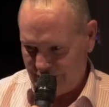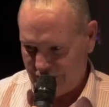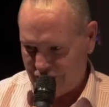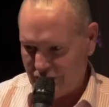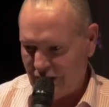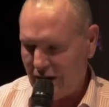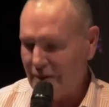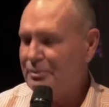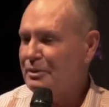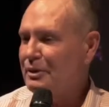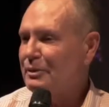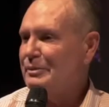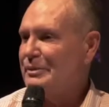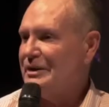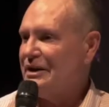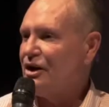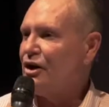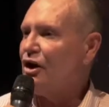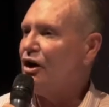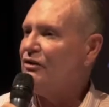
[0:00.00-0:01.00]
When they try to put
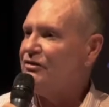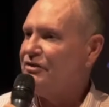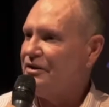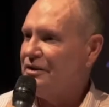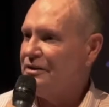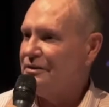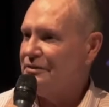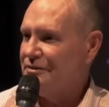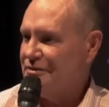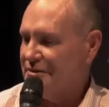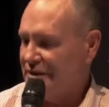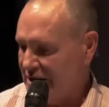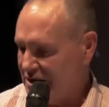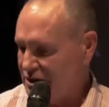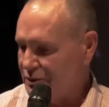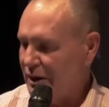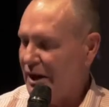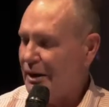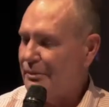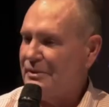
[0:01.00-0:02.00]
me in the coffin,
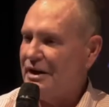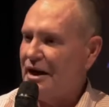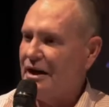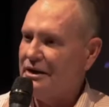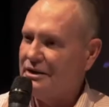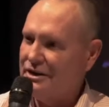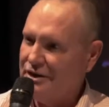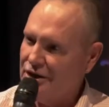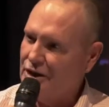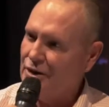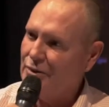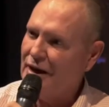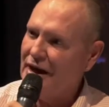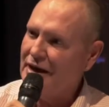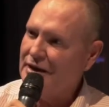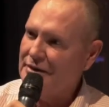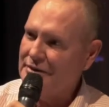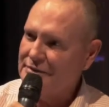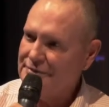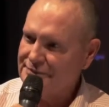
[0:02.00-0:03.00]
that's why I'm here. You know
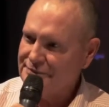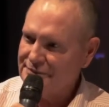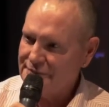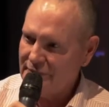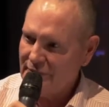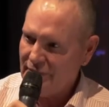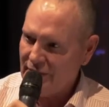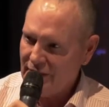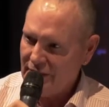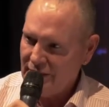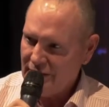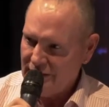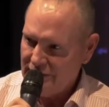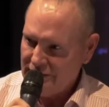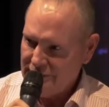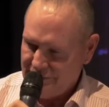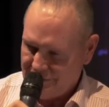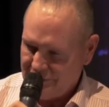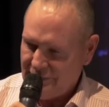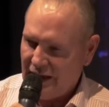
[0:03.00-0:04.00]
why?
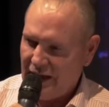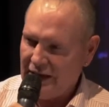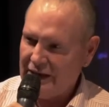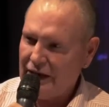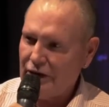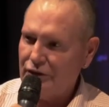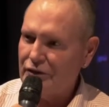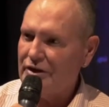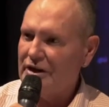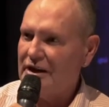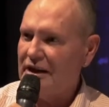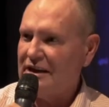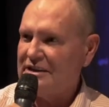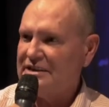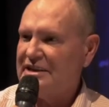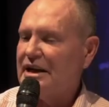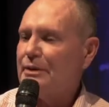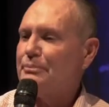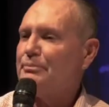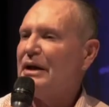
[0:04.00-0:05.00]
I
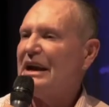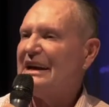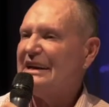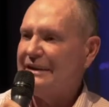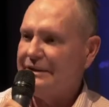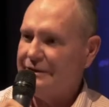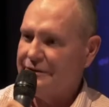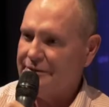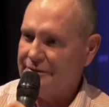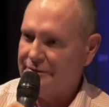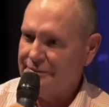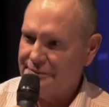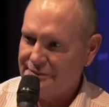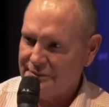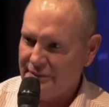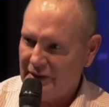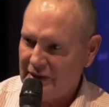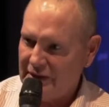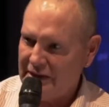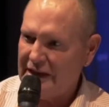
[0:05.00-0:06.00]
take Ben and
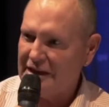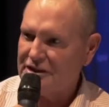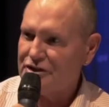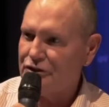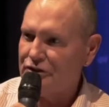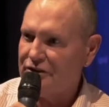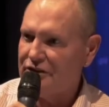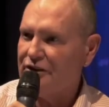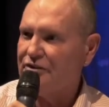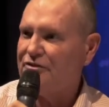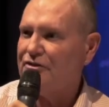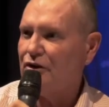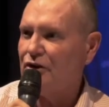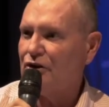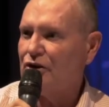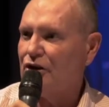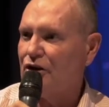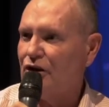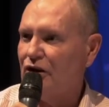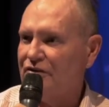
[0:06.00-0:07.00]
get through the
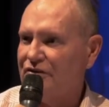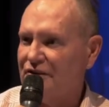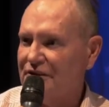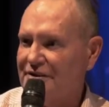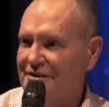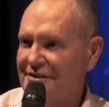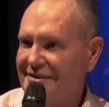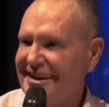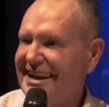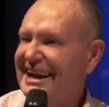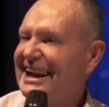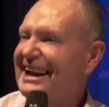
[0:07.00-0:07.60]
fucking coffin.